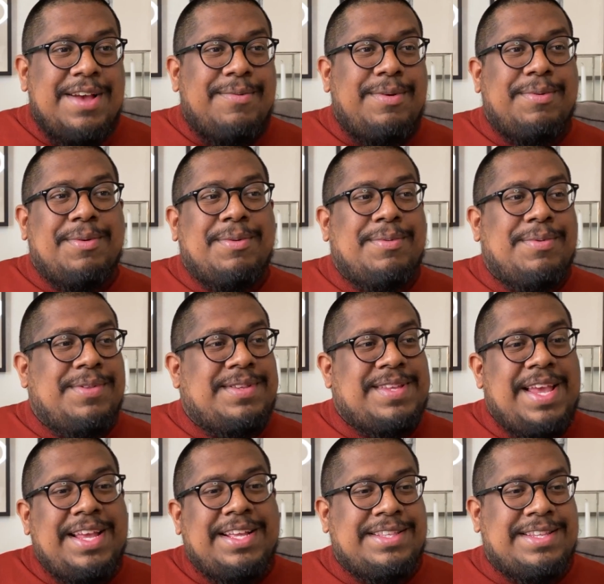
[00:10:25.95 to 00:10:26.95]
We will
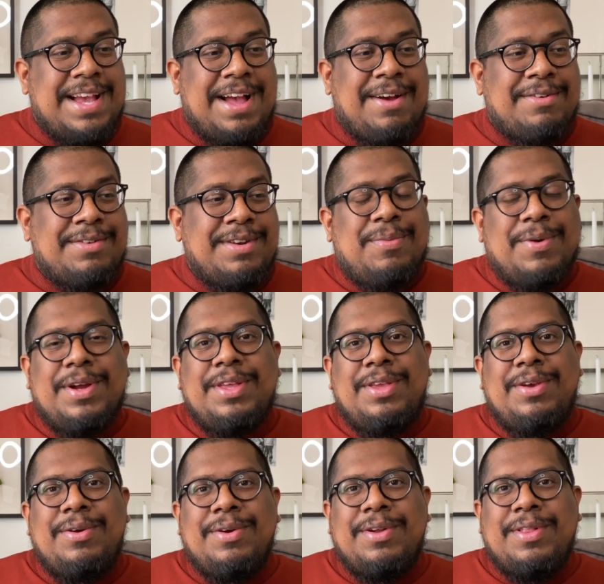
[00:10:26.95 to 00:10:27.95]
take down what
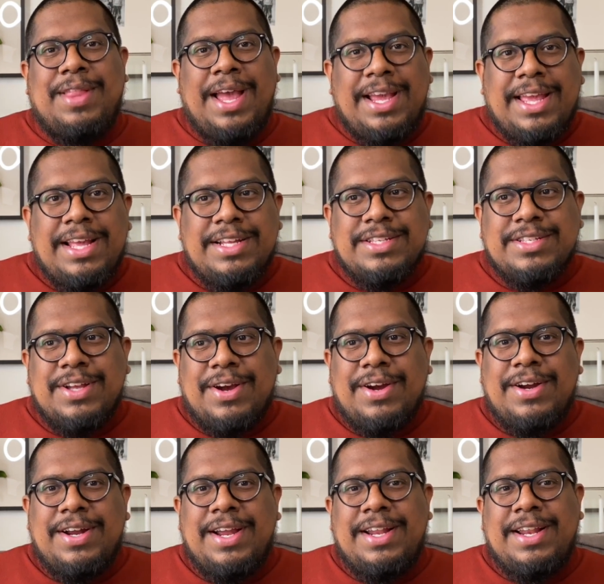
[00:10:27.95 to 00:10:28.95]
your likings
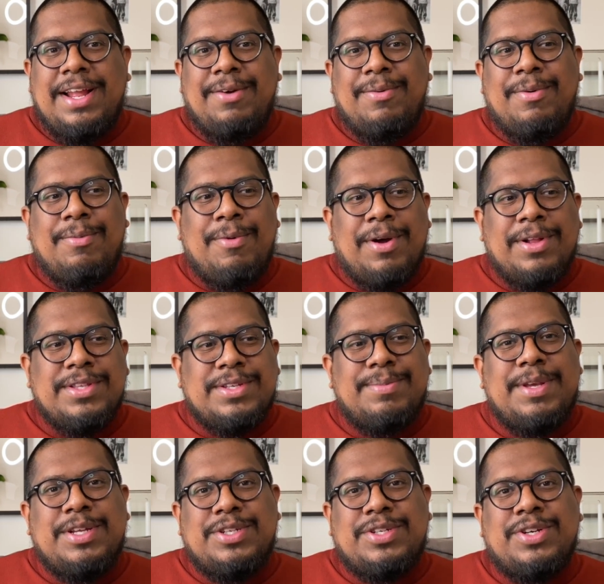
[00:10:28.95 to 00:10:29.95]
are, and I will want to
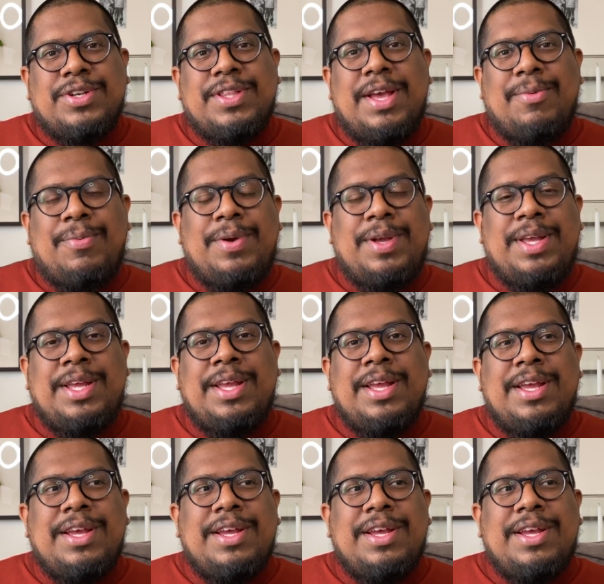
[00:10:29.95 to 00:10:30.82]
make sure that we